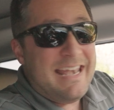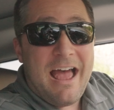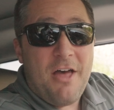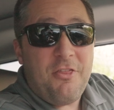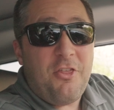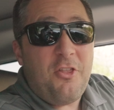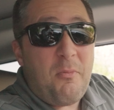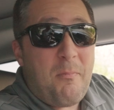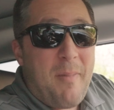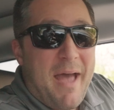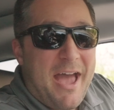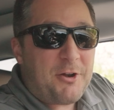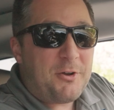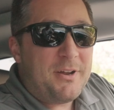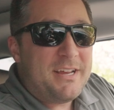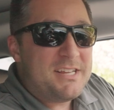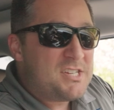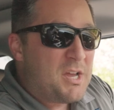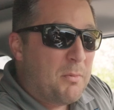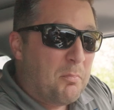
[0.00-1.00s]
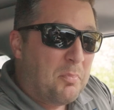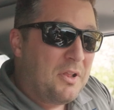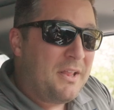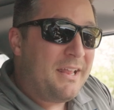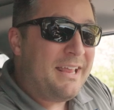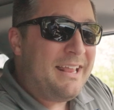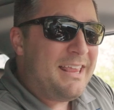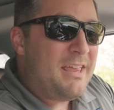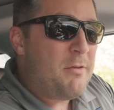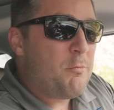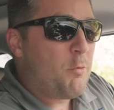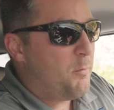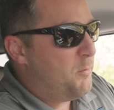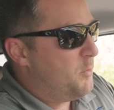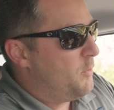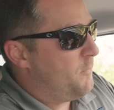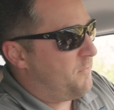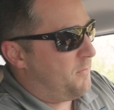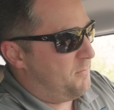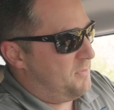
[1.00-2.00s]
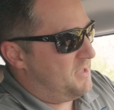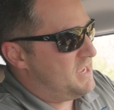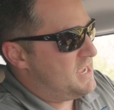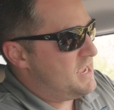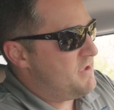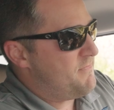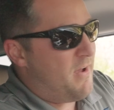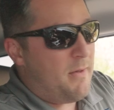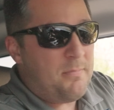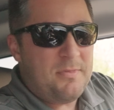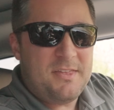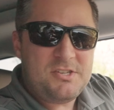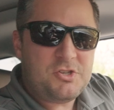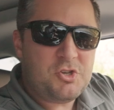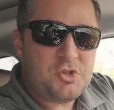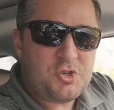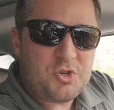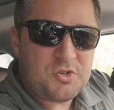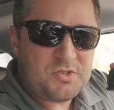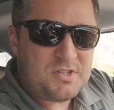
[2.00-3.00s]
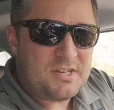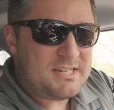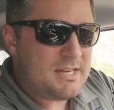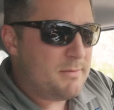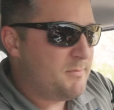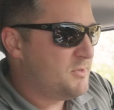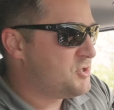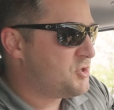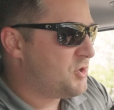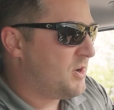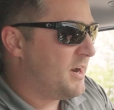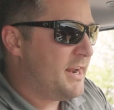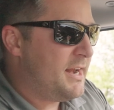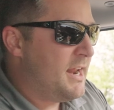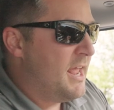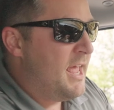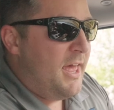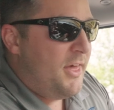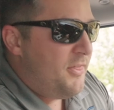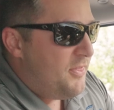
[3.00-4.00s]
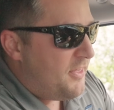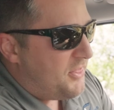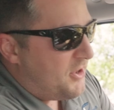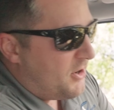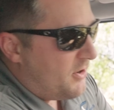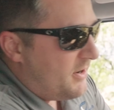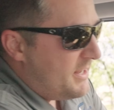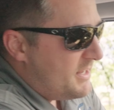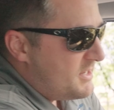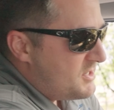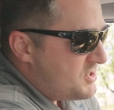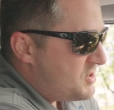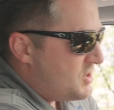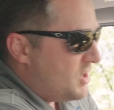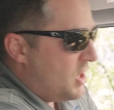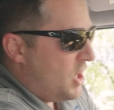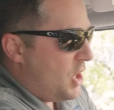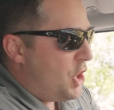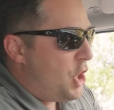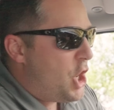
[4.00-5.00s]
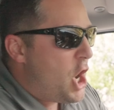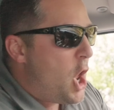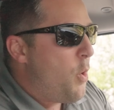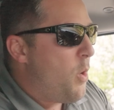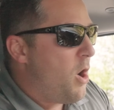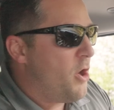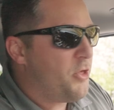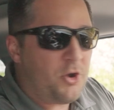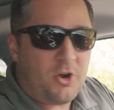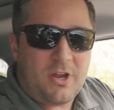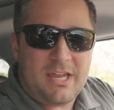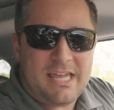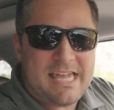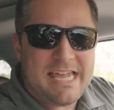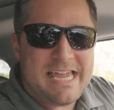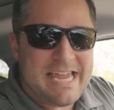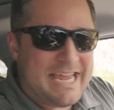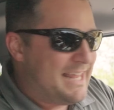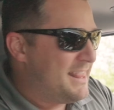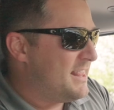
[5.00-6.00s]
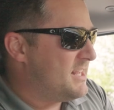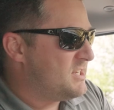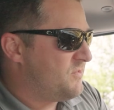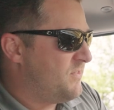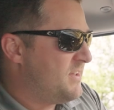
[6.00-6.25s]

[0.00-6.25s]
Now that the battery is completely removed from the key fob, this is just to demonstrate that there is no other key in this